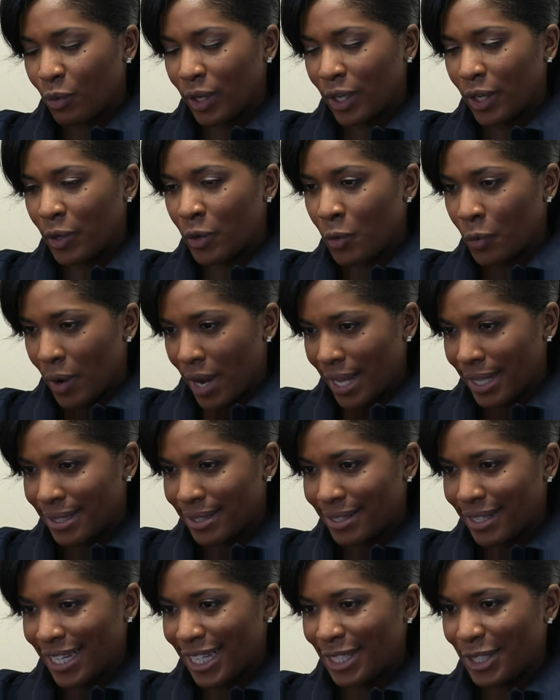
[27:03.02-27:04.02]

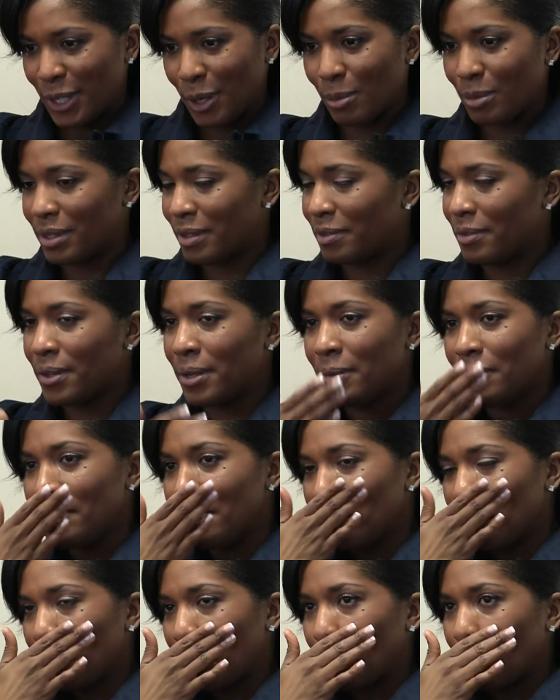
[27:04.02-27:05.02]
regrets in terms of
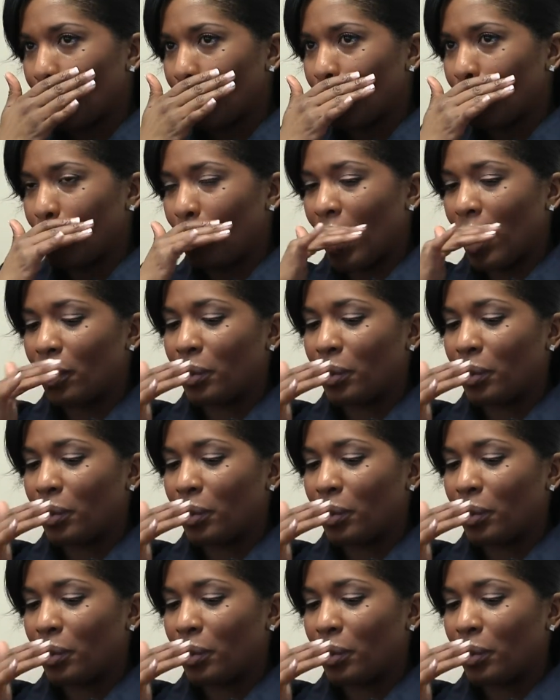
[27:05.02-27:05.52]
my